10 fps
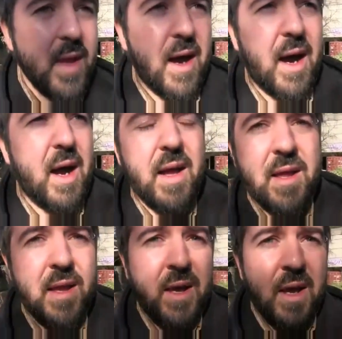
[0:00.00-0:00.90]
are
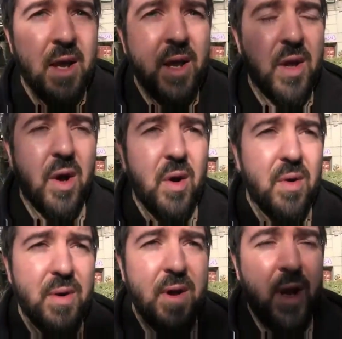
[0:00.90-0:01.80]

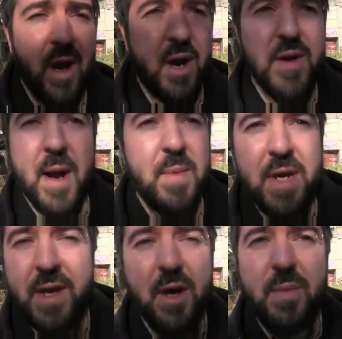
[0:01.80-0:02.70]
you coming
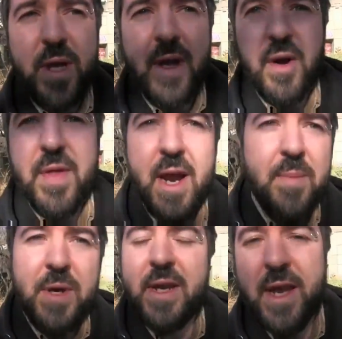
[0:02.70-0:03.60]
to kill me? Are they
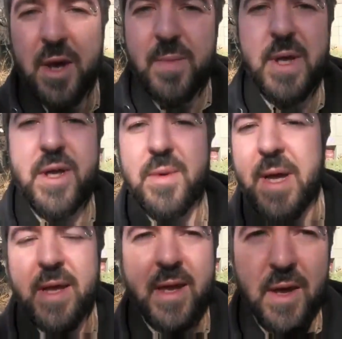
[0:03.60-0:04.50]
coming to kill me? You
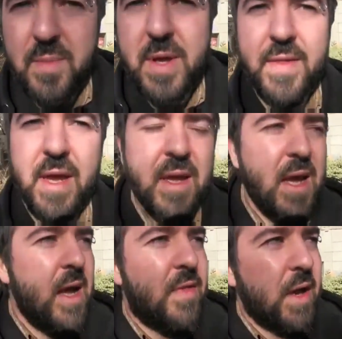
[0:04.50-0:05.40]
might kill me.
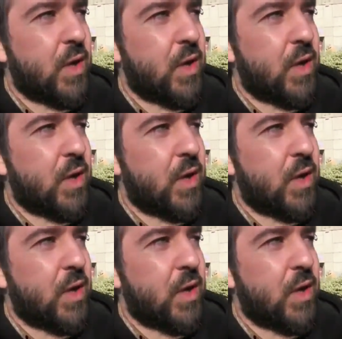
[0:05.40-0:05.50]
They